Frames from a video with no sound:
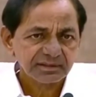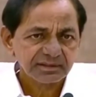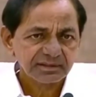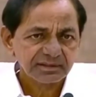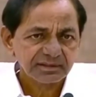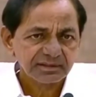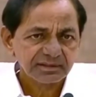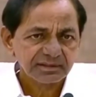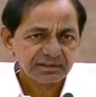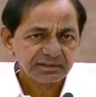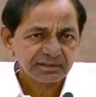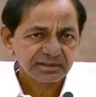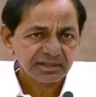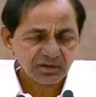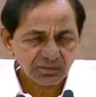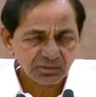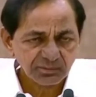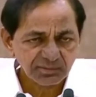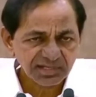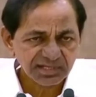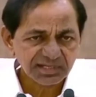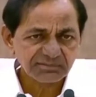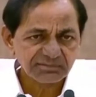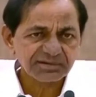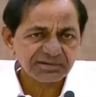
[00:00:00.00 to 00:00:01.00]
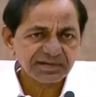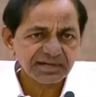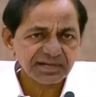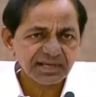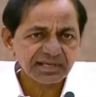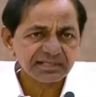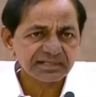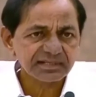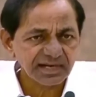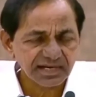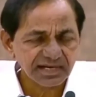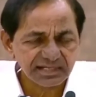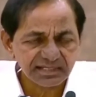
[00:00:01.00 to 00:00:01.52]
The government of India is
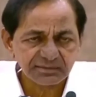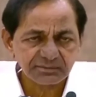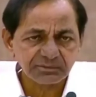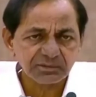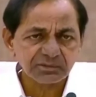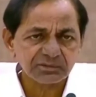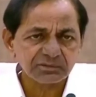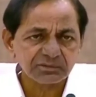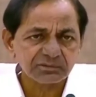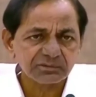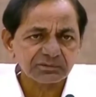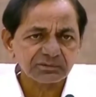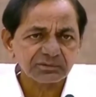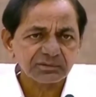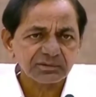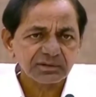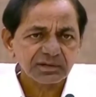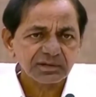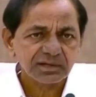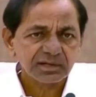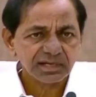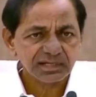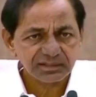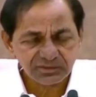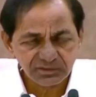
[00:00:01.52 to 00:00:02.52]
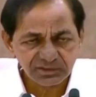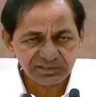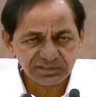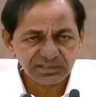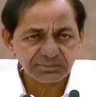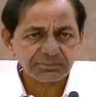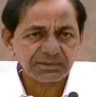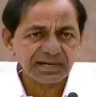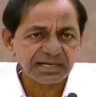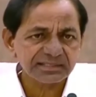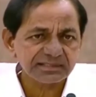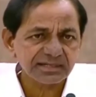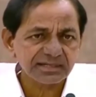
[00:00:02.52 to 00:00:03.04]
not able to control the
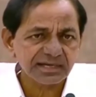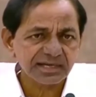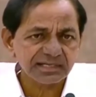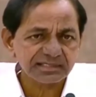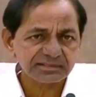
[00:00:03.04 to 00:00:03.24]
price rise,